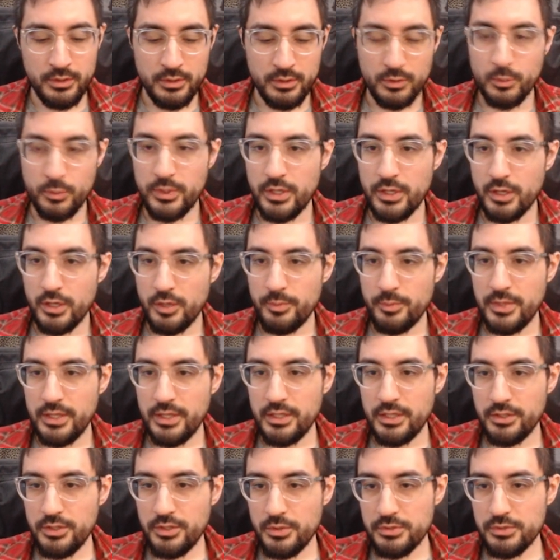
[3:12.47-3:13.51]
We are
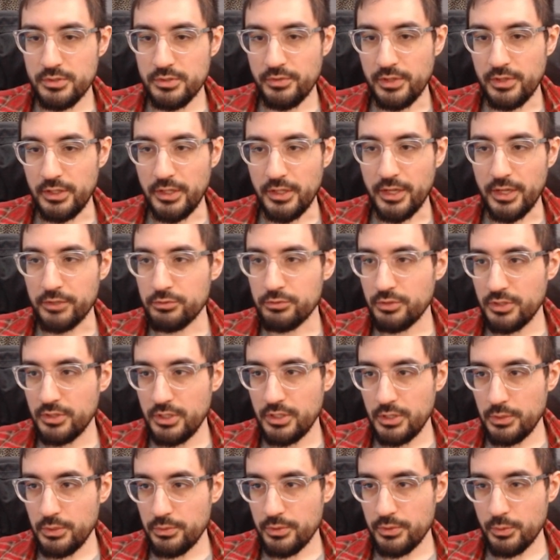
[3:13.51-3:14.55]
making use of
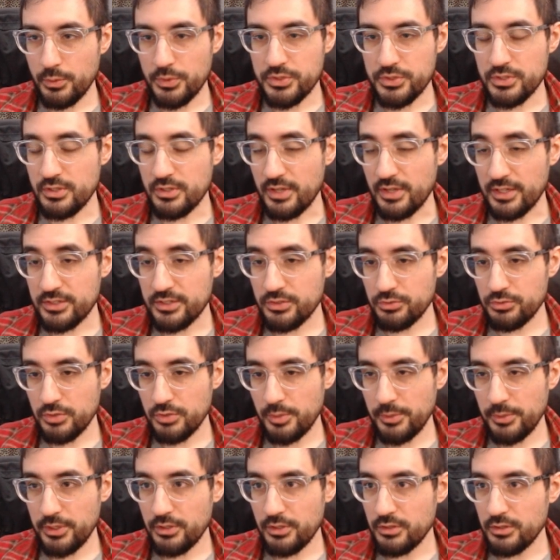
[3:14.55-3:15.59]
Electrocute, which is an
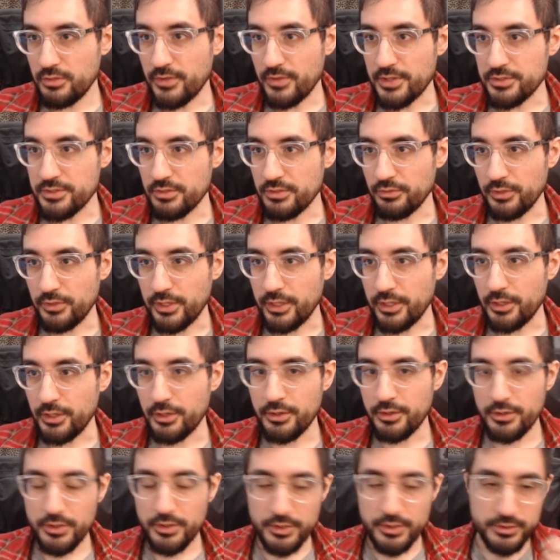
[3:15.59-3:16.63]
extremely good defensive
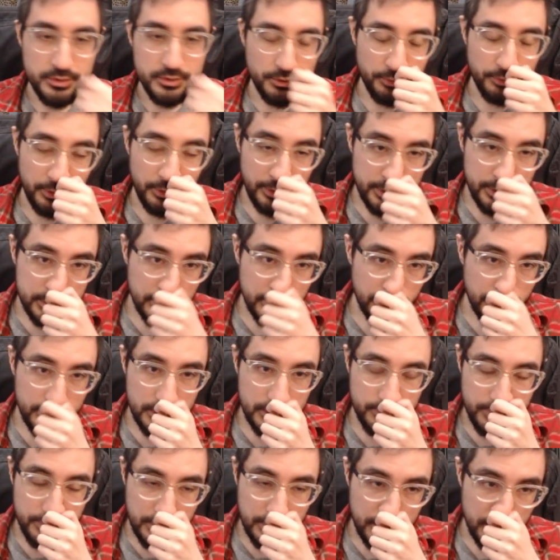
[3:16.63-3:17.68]
layer. So realistically
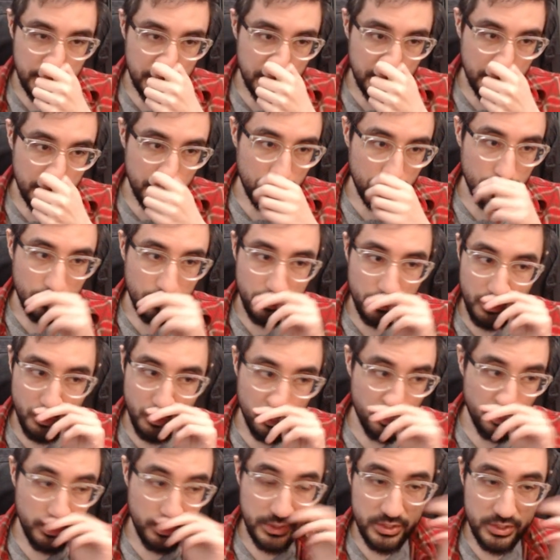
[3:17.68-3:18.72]
speaking,
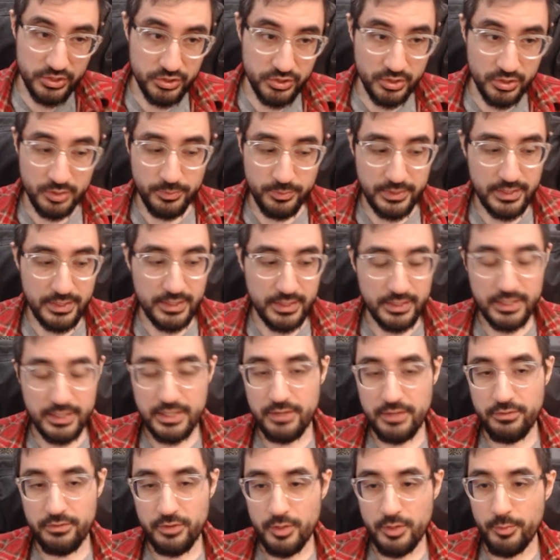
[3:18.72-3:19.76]
we shouldn't be getting
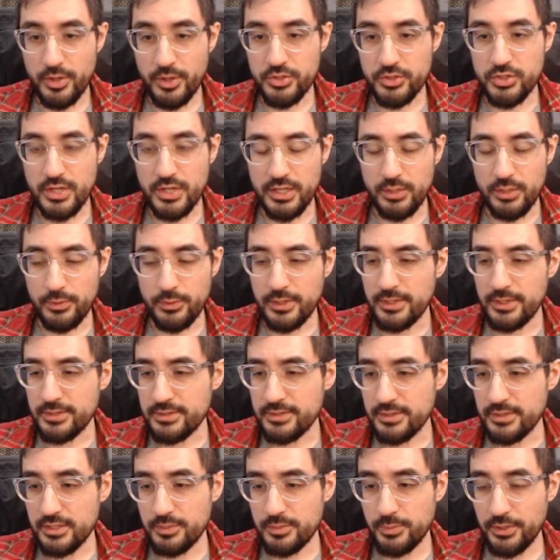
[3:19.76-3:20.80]
hit very much
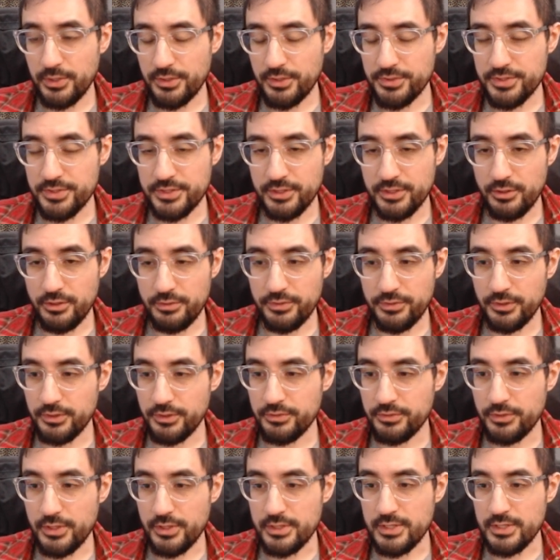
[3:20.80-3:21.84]
anyways. This build still
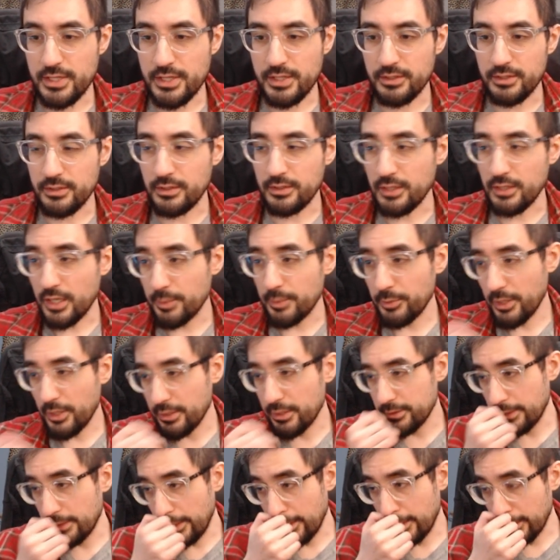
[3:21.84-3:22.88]
feels very tanky. I'm
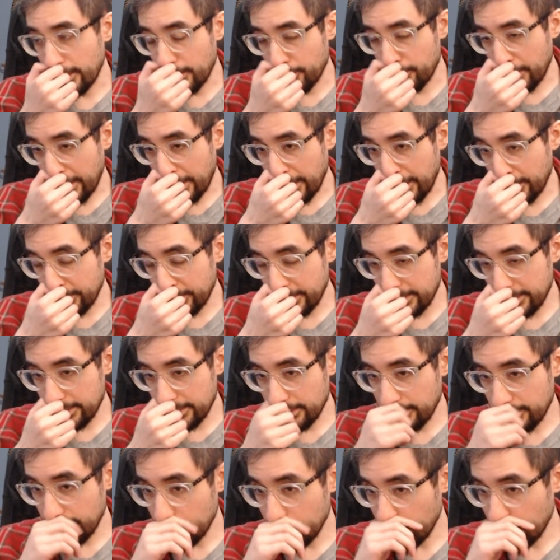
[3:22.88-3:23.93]
not dying in maps.
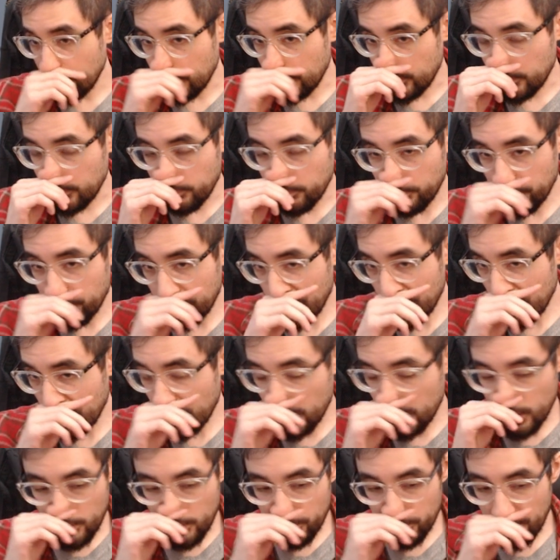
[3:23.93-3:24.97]

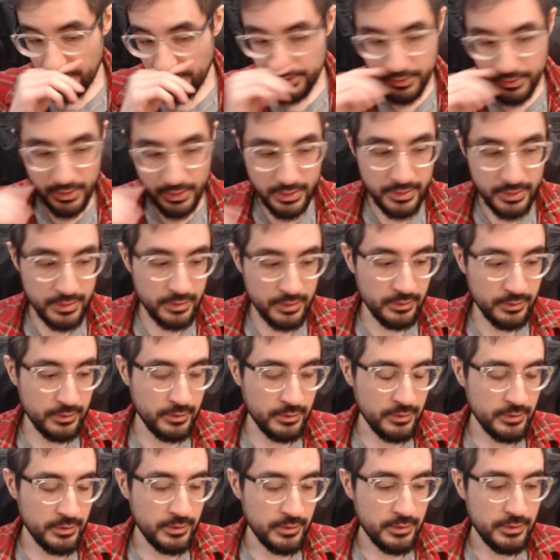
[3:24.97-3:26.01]
I'm not dying
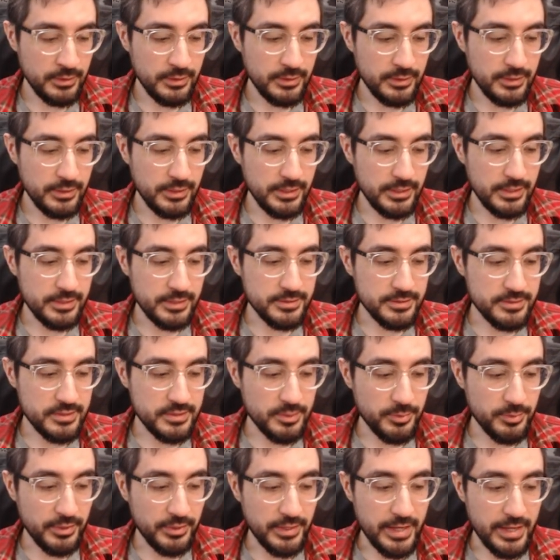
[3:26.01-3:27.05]
in
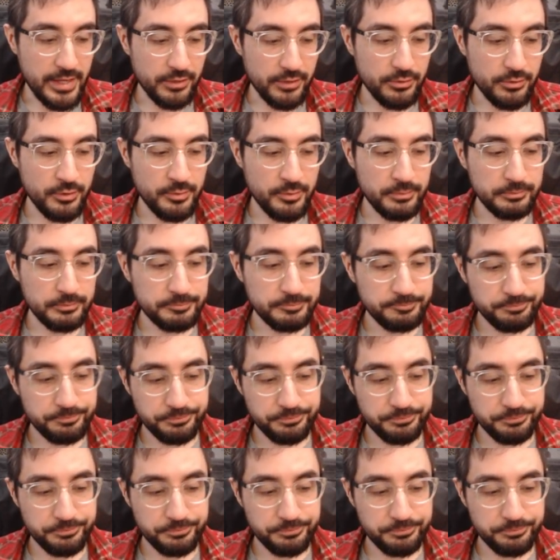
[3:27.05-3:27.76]
Simulacrum.